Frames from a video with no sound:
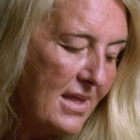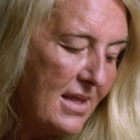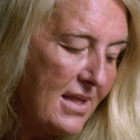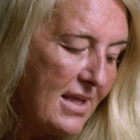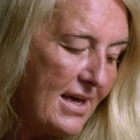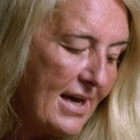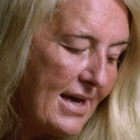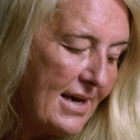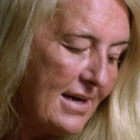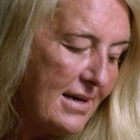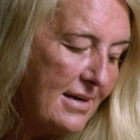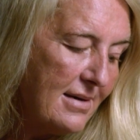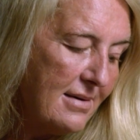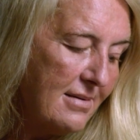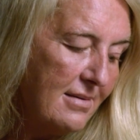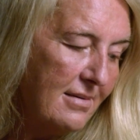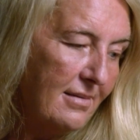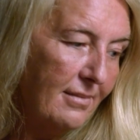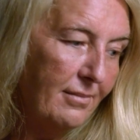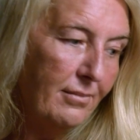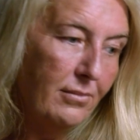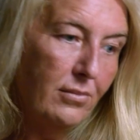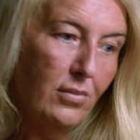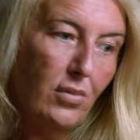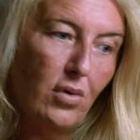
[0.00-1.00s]
that
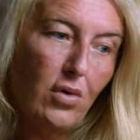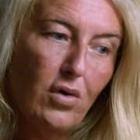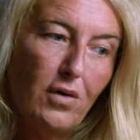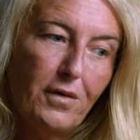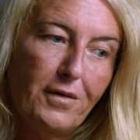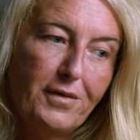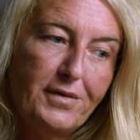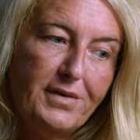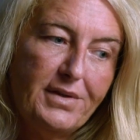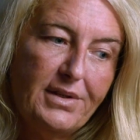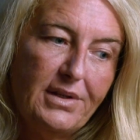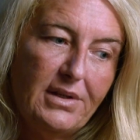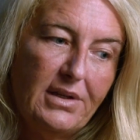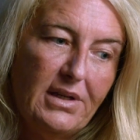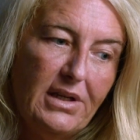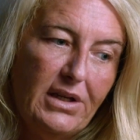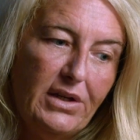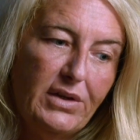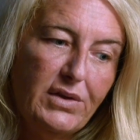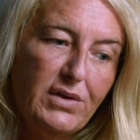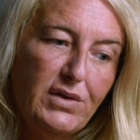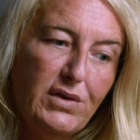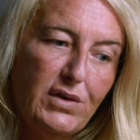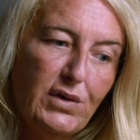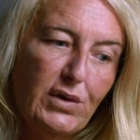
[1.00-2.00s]
morphed
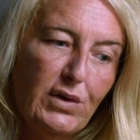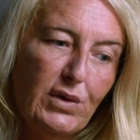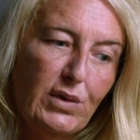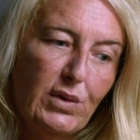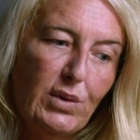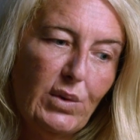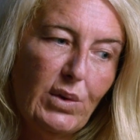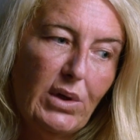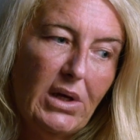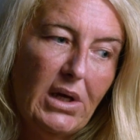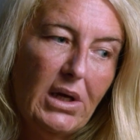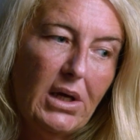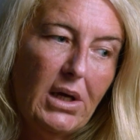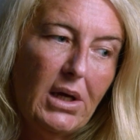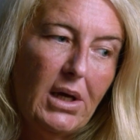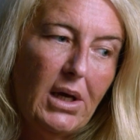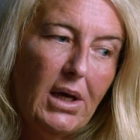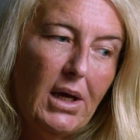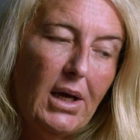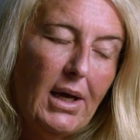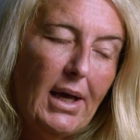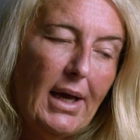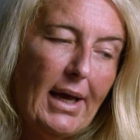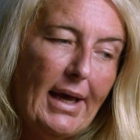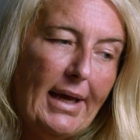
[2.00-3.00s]
into
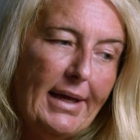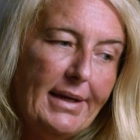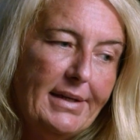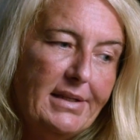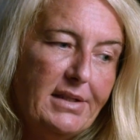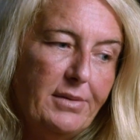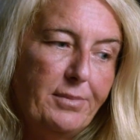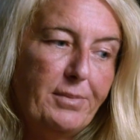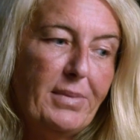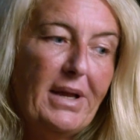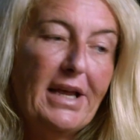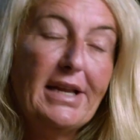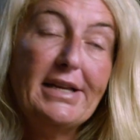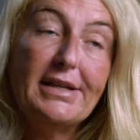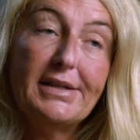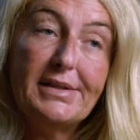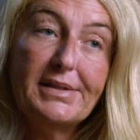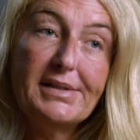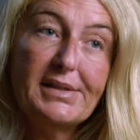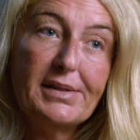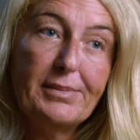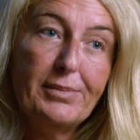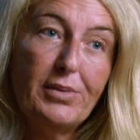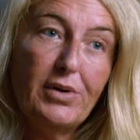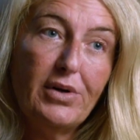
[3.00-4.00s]
a
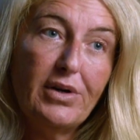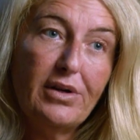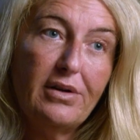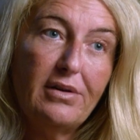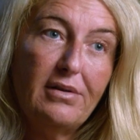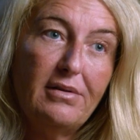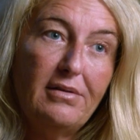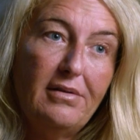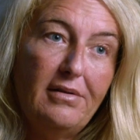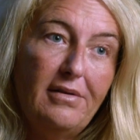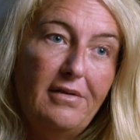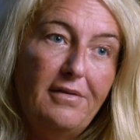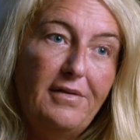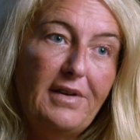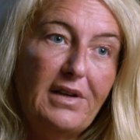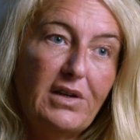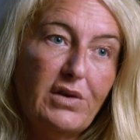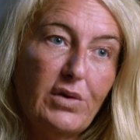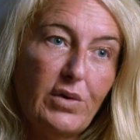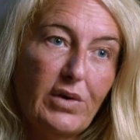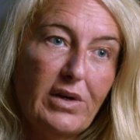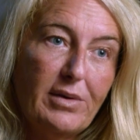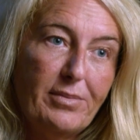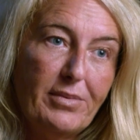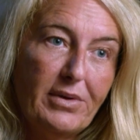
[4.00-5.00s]
dependence upon
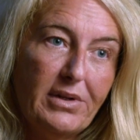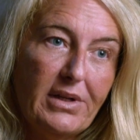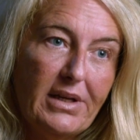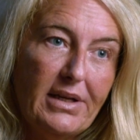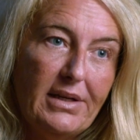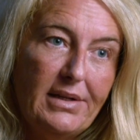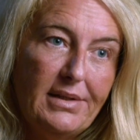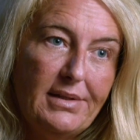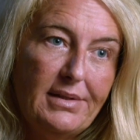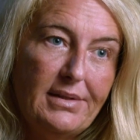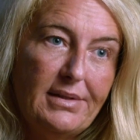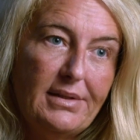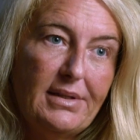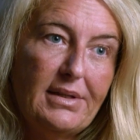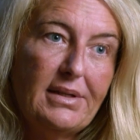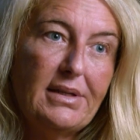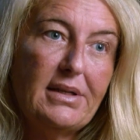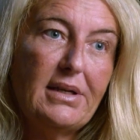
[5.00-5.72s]
Victoria Police